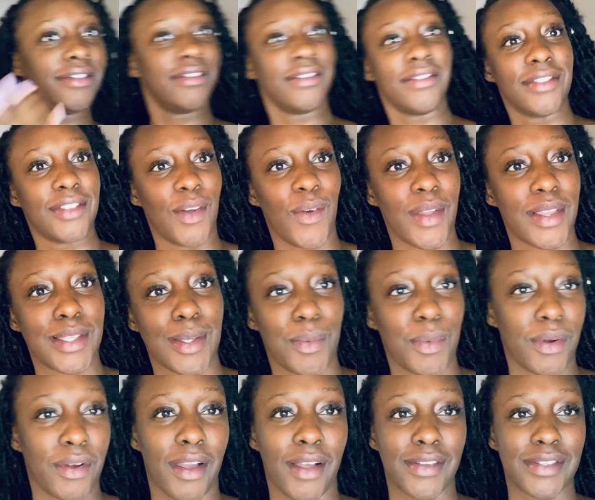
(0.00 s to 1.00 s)
going
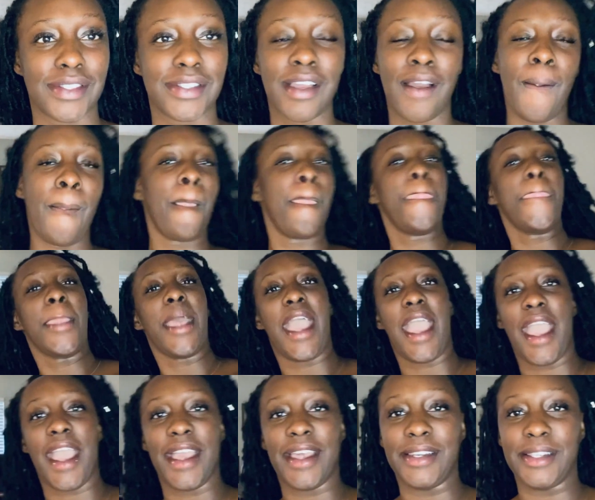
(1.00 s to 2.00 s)
somewhere else.
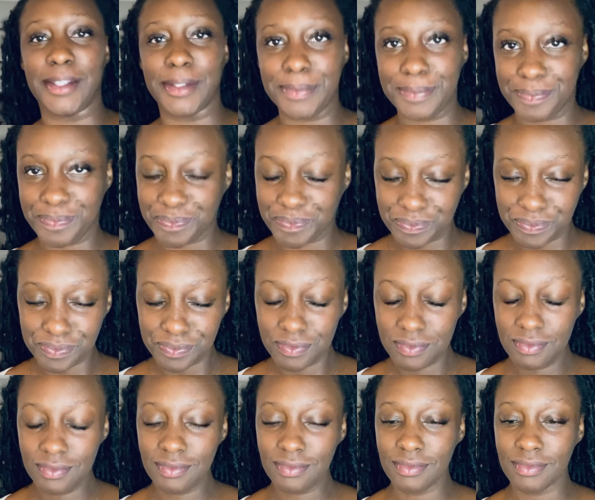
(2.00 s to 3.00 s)
And
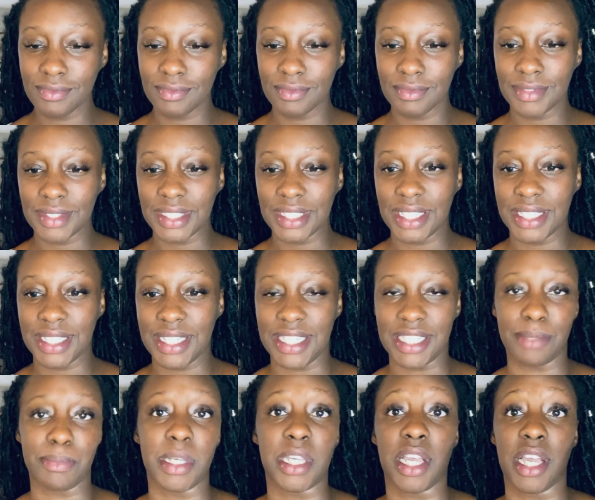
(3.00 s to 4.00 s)
it's
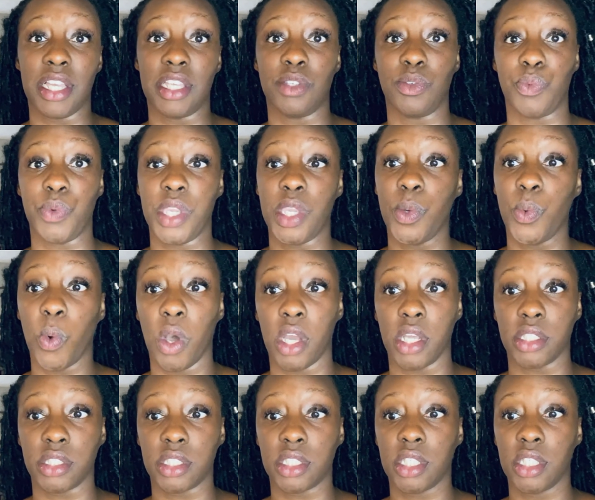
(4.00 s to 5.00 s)
because we
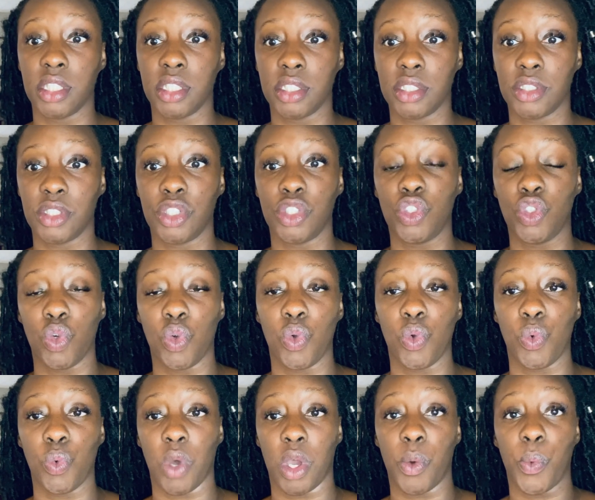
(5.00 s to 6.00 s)
want to do
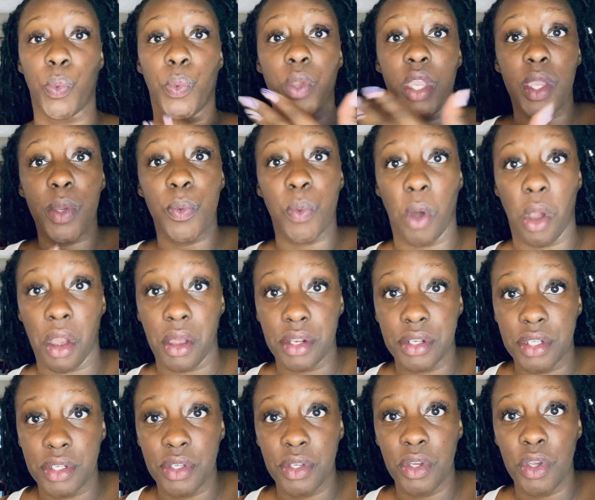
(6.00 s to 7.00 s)
what we
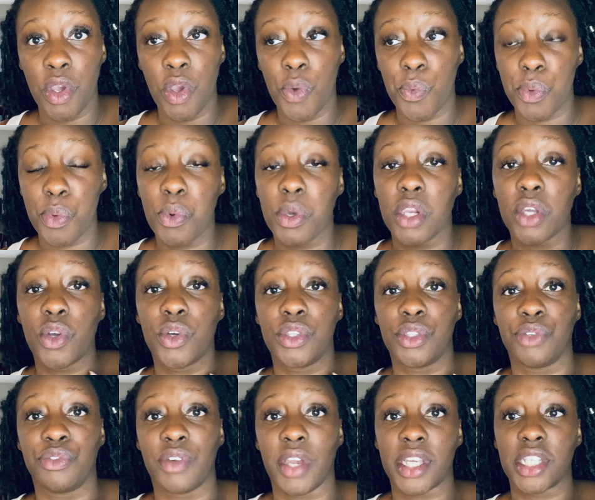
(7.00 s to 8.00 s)
want. We want to go in the
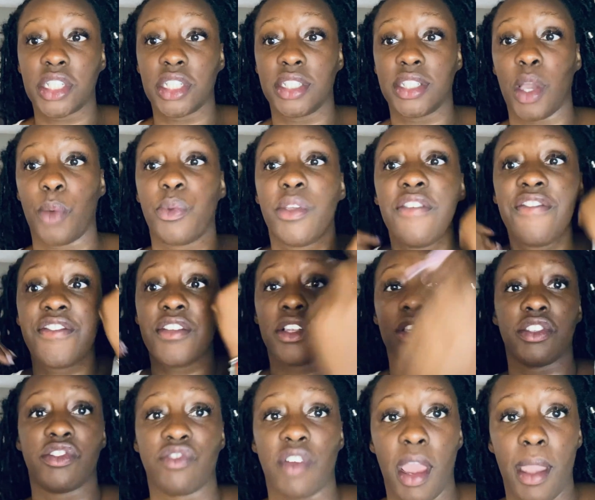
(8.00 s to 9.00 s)
direction that we feel
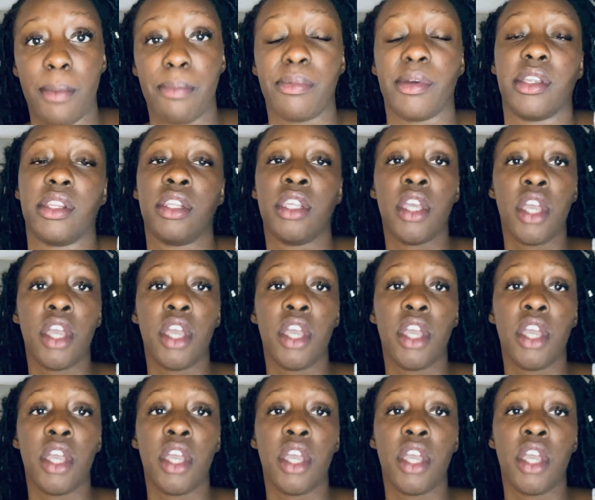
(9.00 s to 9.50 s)
is right, but